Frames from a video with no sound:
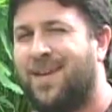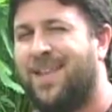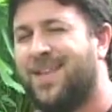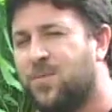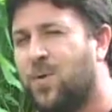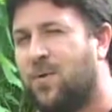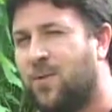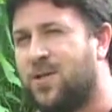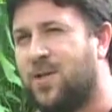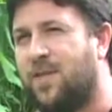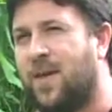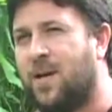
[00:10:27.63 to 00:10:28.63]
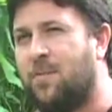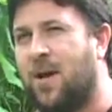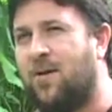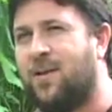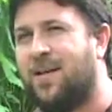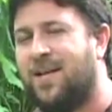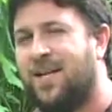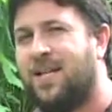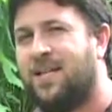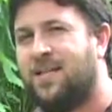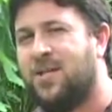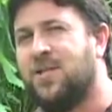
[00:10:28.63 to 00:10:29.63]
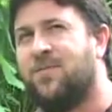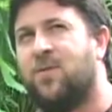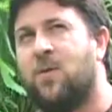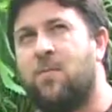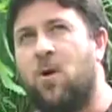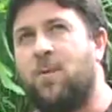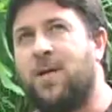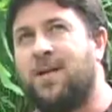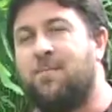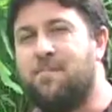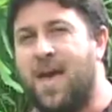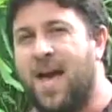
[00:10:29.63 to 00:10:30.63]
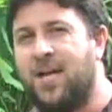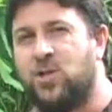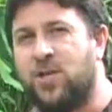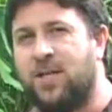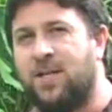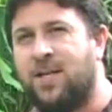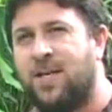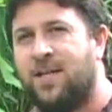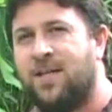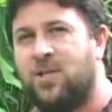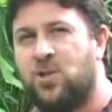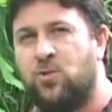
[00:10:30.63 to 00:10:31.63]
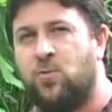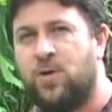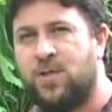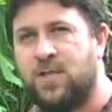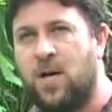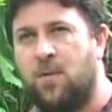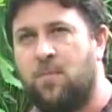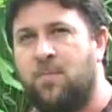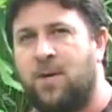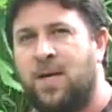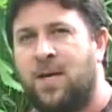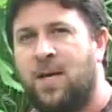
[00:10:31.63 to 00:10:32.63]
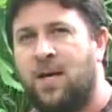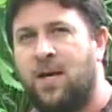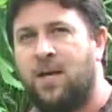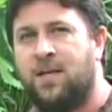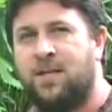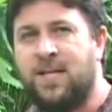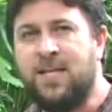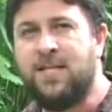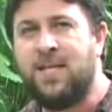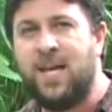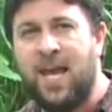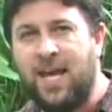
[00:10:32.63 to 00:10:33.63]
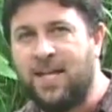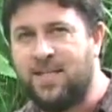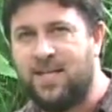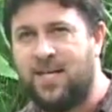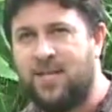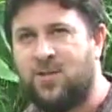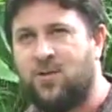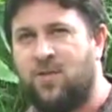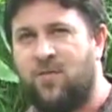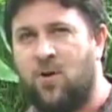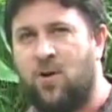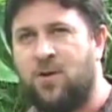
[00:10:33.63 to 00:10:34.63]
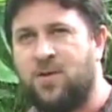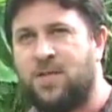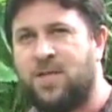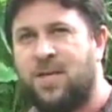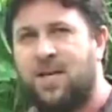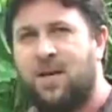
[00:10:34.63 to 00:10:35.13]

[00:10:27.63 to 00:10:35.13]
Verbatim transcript: And this is what I want you to think about. Just for a moment, imagine that you were some uh, distant ancestor of ours